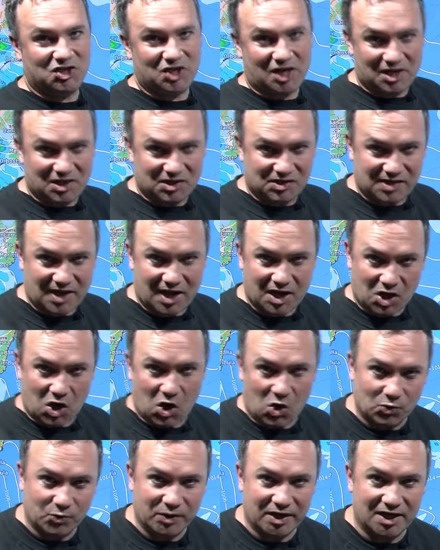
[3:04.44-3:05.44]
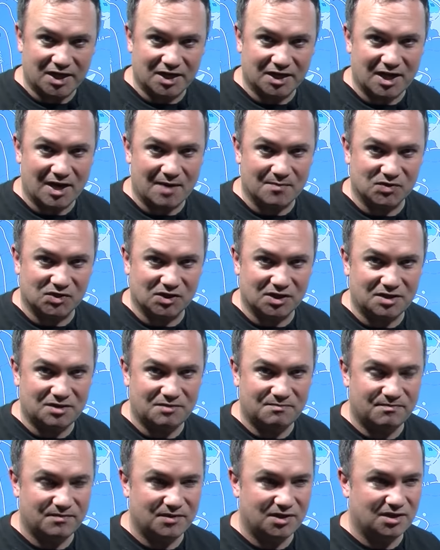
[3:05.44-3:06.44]
as that colder air comes
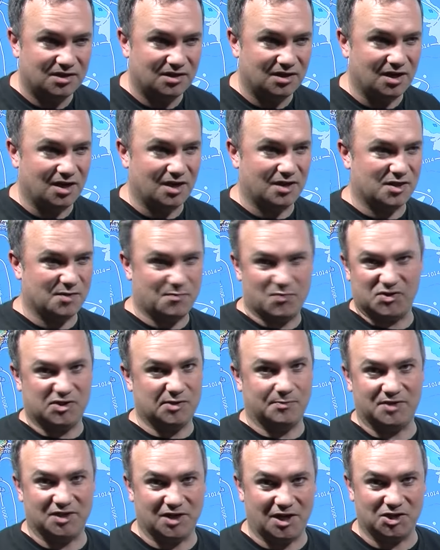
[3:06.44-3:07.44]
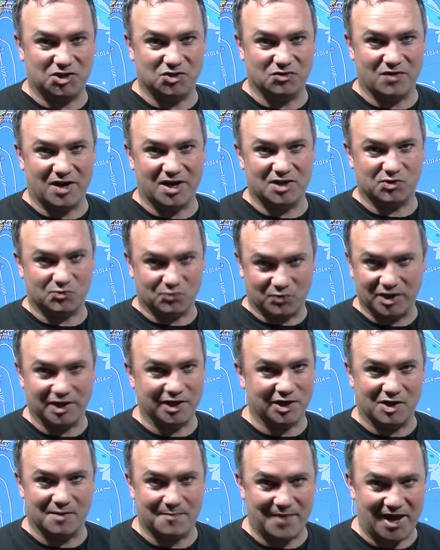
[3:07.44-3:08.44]
in, the precipitation rate's
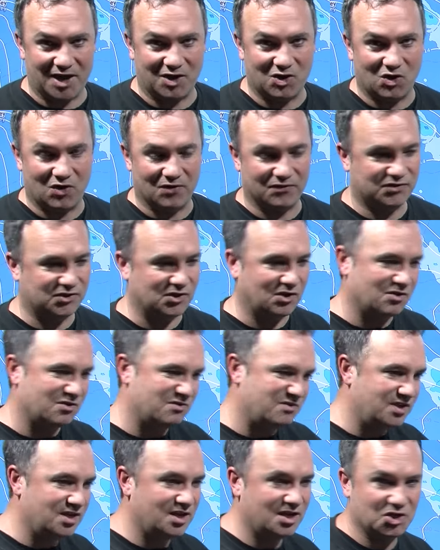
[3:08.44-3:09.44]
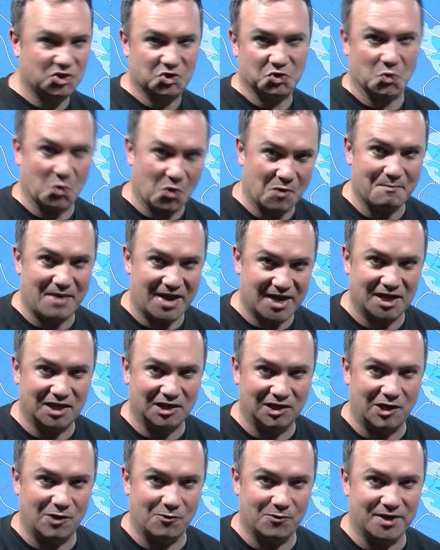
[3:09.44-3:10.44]
really going to back off. So yeah, sure, it may
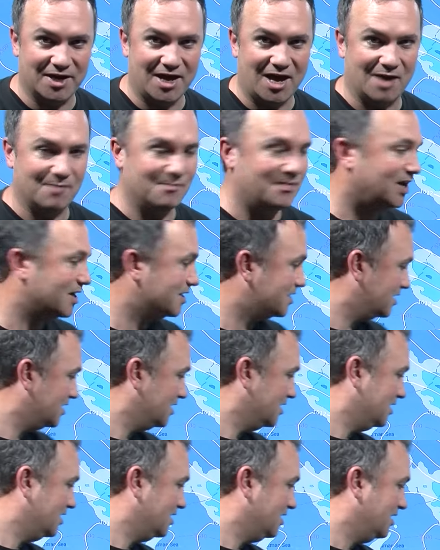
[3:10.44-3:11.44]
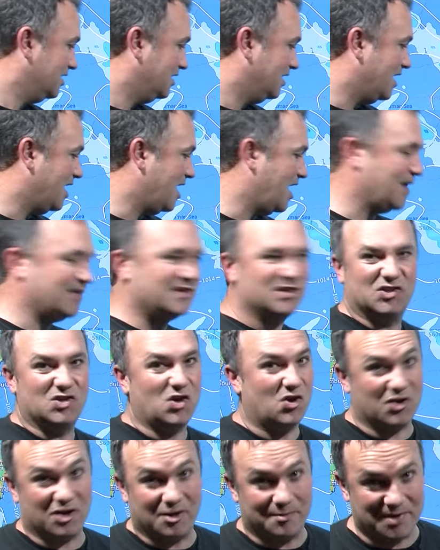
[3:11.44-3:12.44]
get lower down, but there's
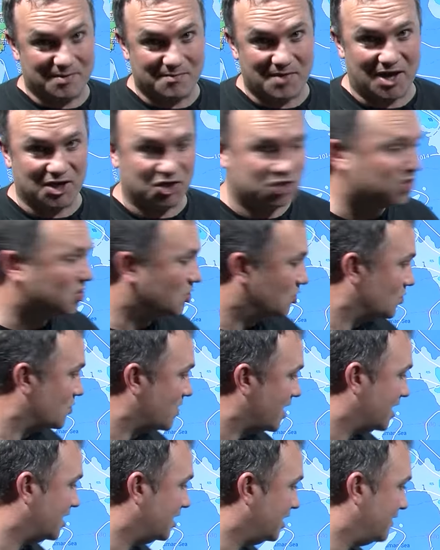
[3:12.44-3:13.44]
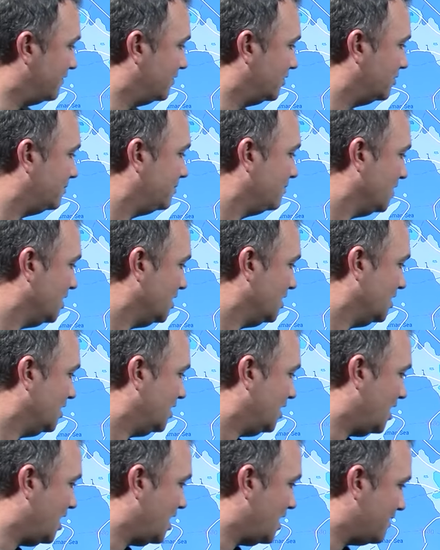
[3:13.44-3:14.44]
not going to be much to that level.
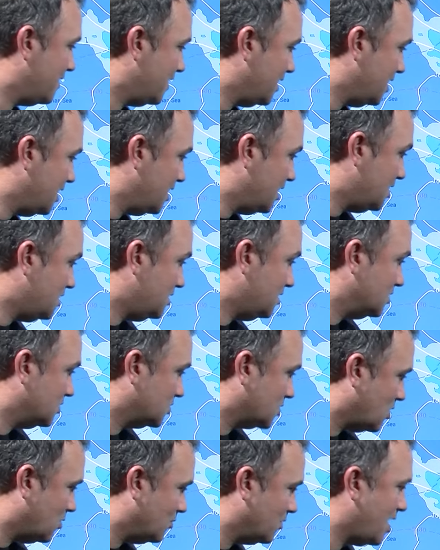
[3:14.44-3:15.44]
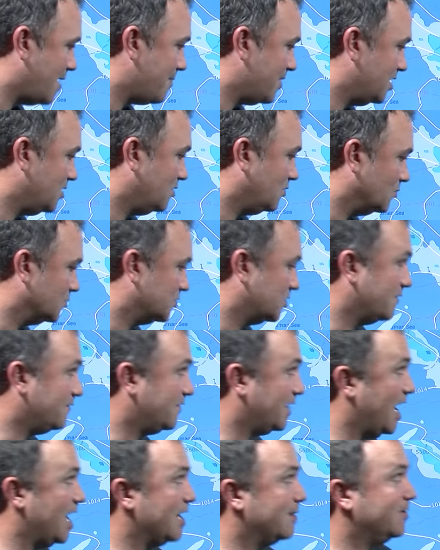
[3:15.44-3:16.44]
The air is cold up here also
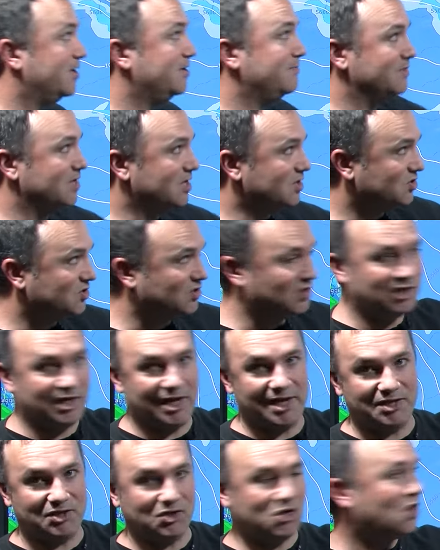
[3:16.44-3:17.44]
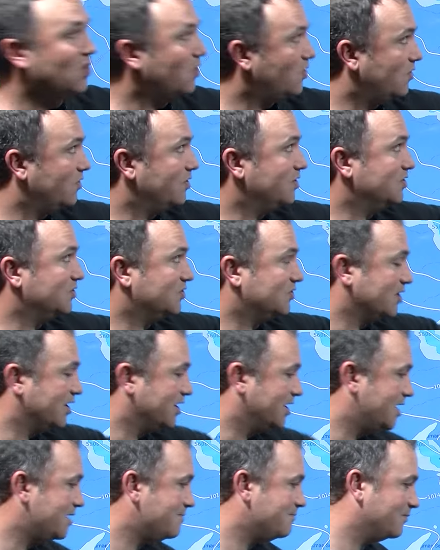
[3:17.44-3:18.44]
for Canterbury, yes, later on
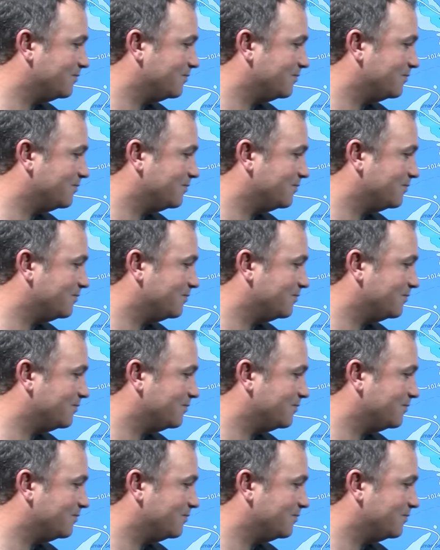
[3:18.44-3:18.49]
Sunday.